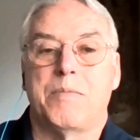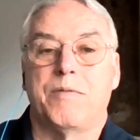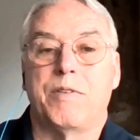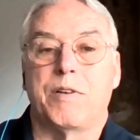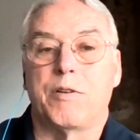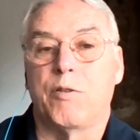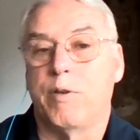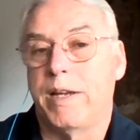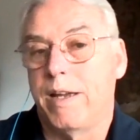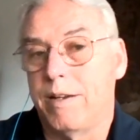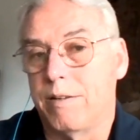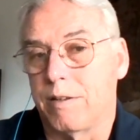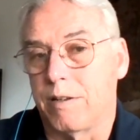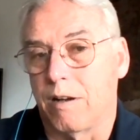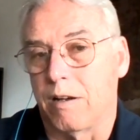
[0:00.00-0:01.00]
of a
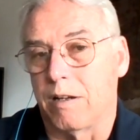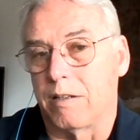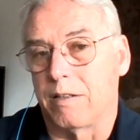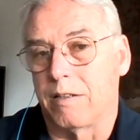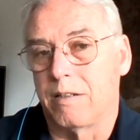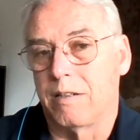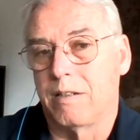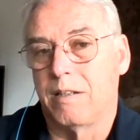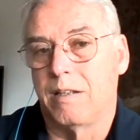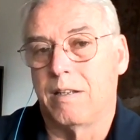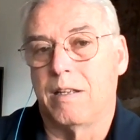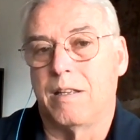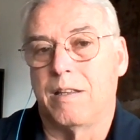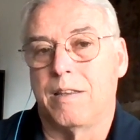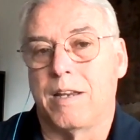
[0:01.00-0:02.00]
creator God,
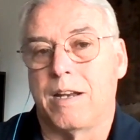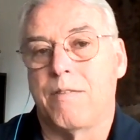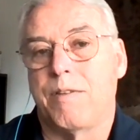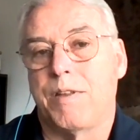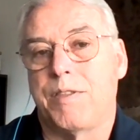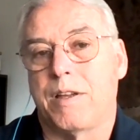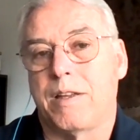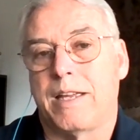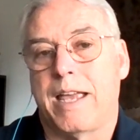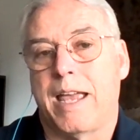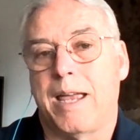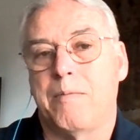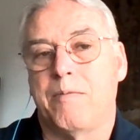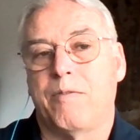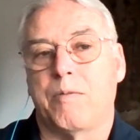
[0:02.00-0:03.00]
that everything
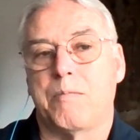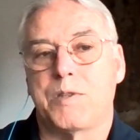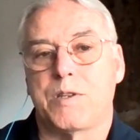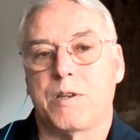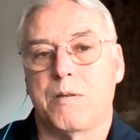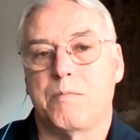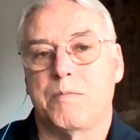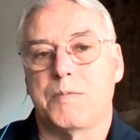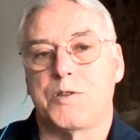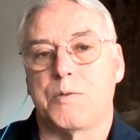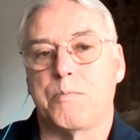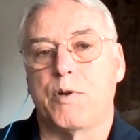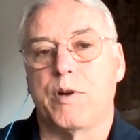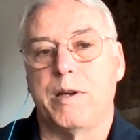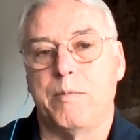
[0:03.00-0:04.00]
came from some
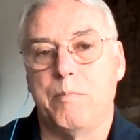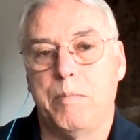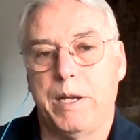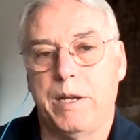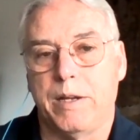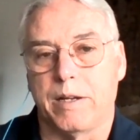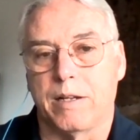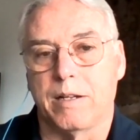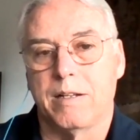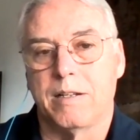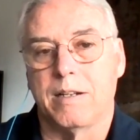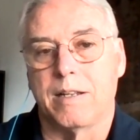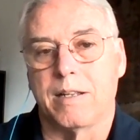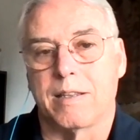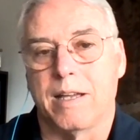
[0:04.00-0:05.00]
supreme being,
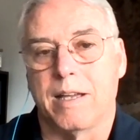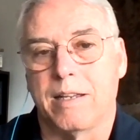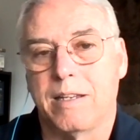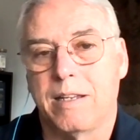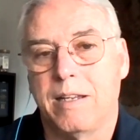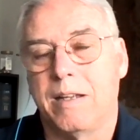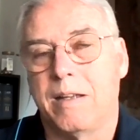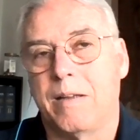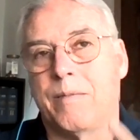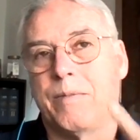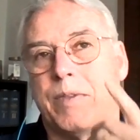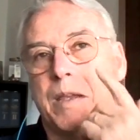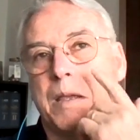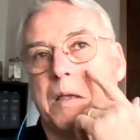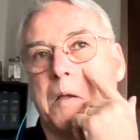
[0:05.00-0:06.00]
like that.
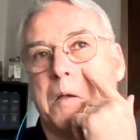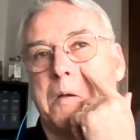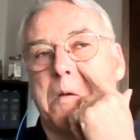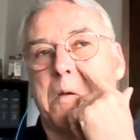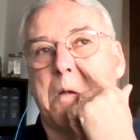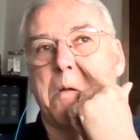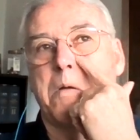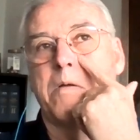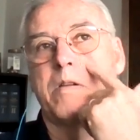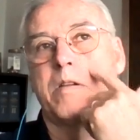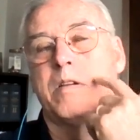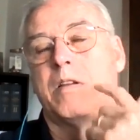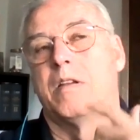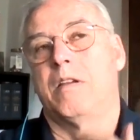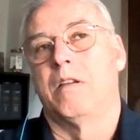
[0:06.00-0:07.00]
And
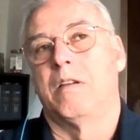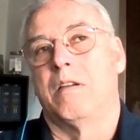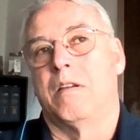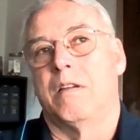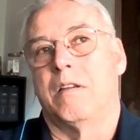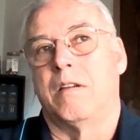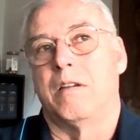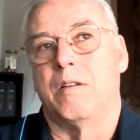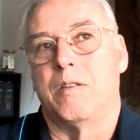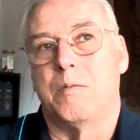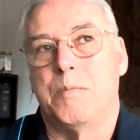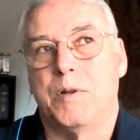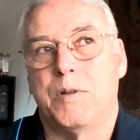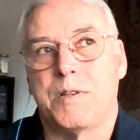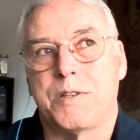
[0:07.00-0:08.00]
the
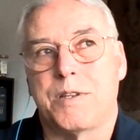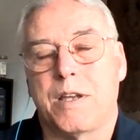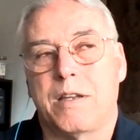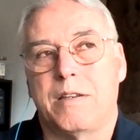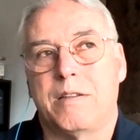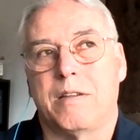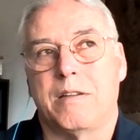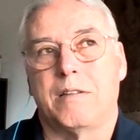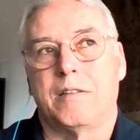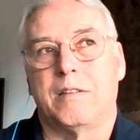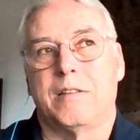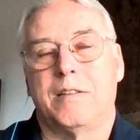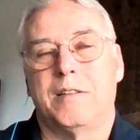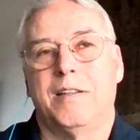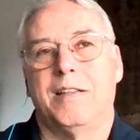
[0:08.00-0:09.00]
Buddha said,
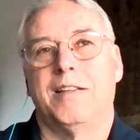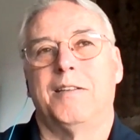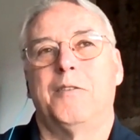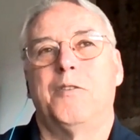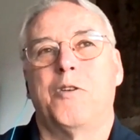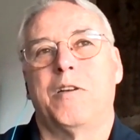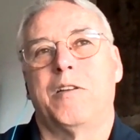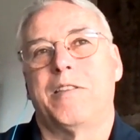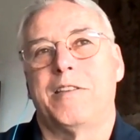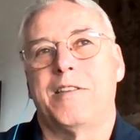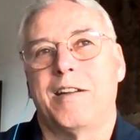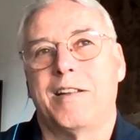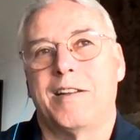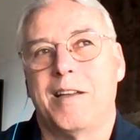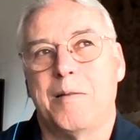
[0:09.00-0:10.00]
or the
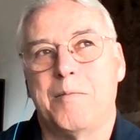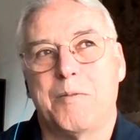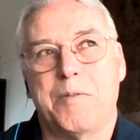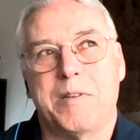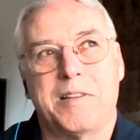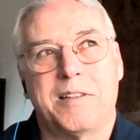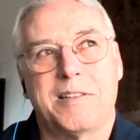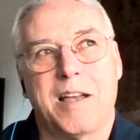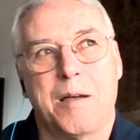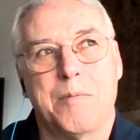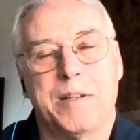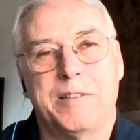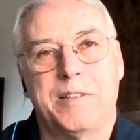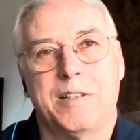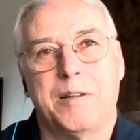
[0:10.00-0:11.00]
Dalai Lama, when
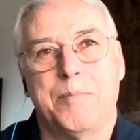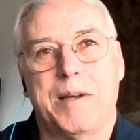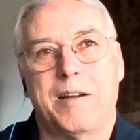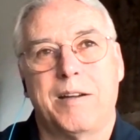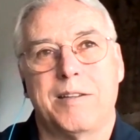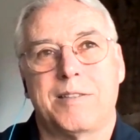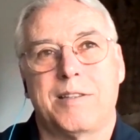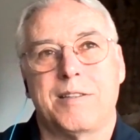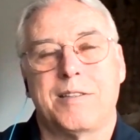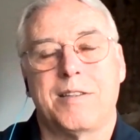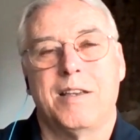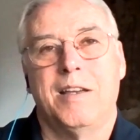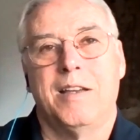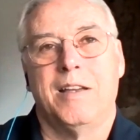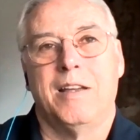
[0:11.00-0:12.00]
commenting about it, says,
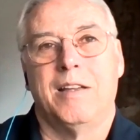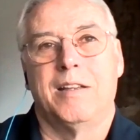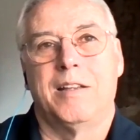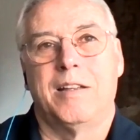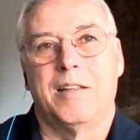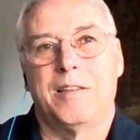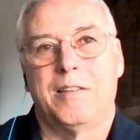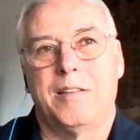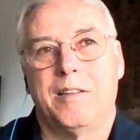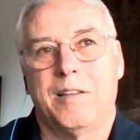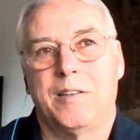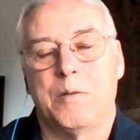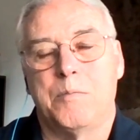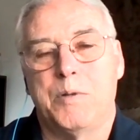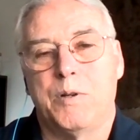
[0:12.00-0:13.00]
the
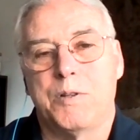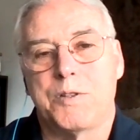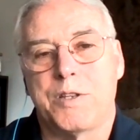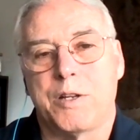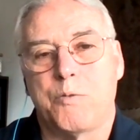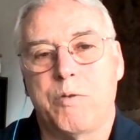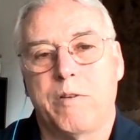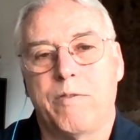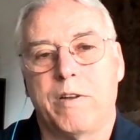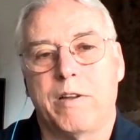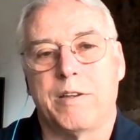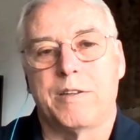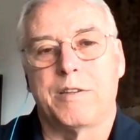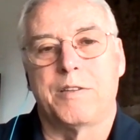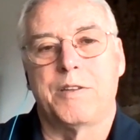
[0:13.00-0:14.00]
Buddhist
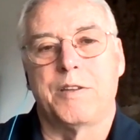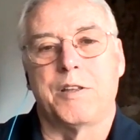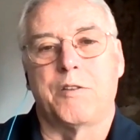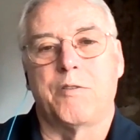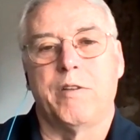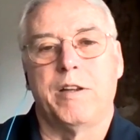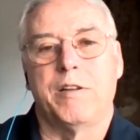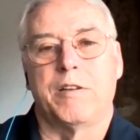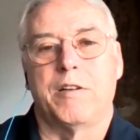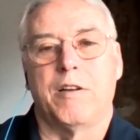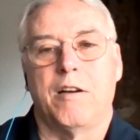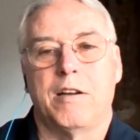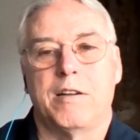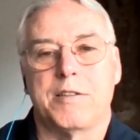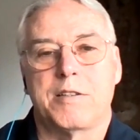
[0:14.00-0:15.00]
equivalent to the creator
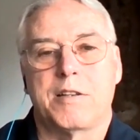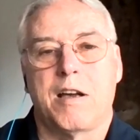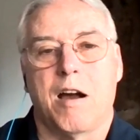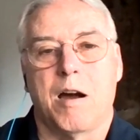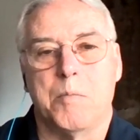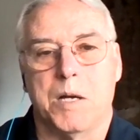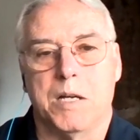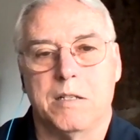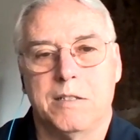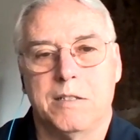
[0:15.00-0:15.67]
God is karma.